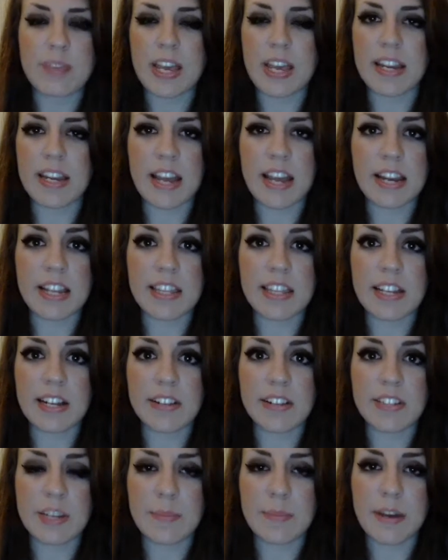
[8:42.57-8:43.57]
and anything
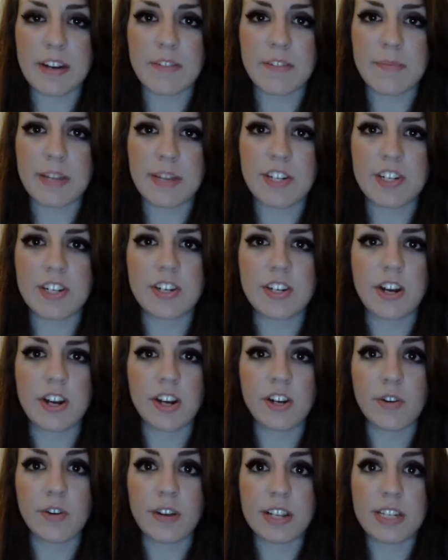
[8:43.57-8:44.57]
else I might have mentioned
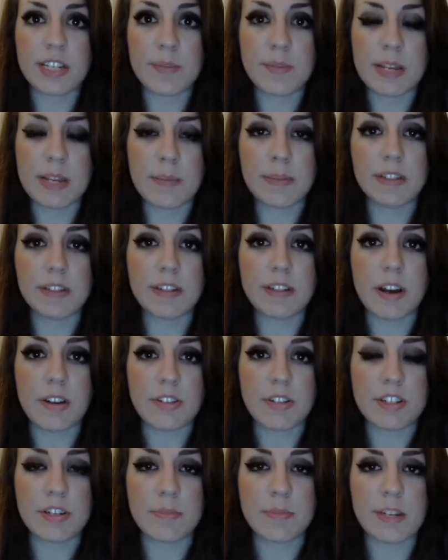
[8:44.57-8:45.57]
are going to be below,
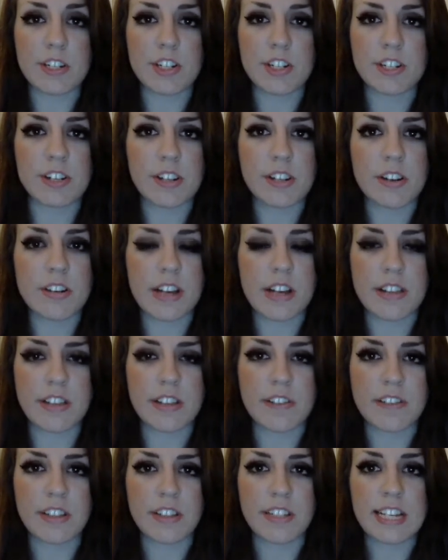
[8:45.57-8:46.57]
so make sure you go down
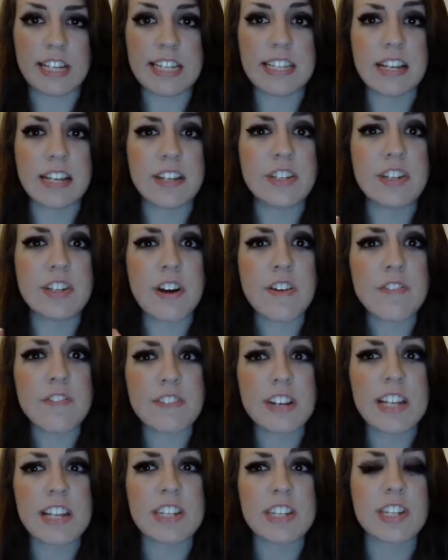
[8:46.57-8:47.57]
there for the links. And don't
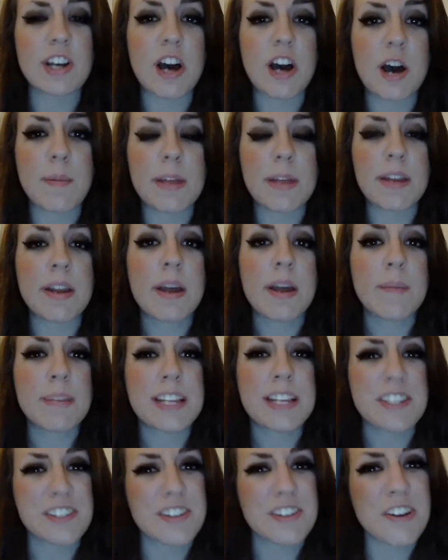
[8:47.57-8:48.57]
forget to comment,
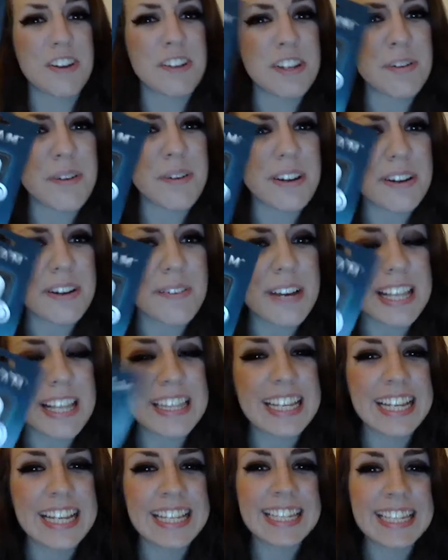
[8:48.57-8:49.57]
because you want to win
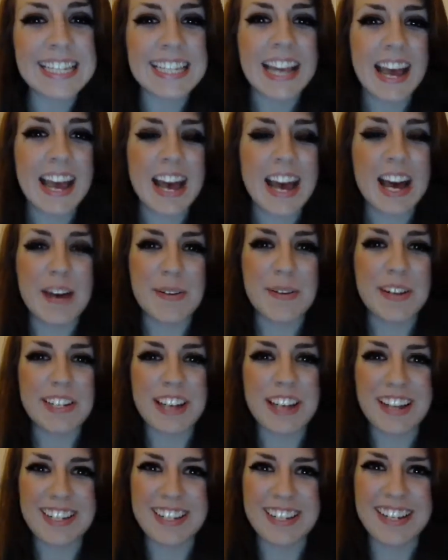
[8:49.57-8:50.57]
this. I'll
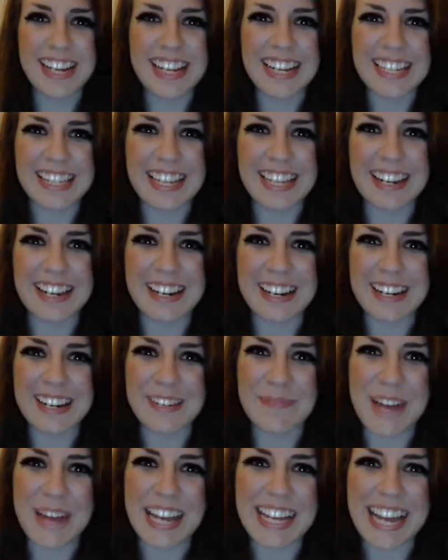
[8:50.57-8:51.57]
talk to you guys
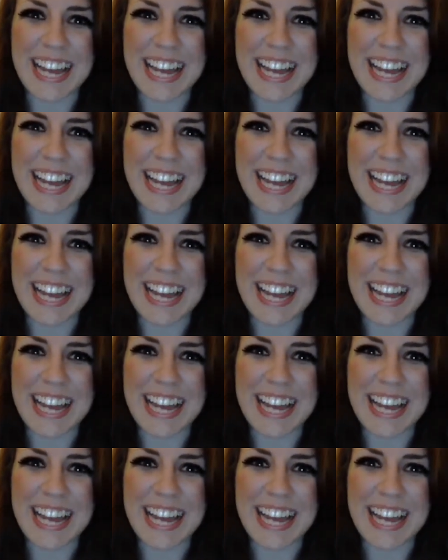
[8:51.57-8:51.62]
later. Bye,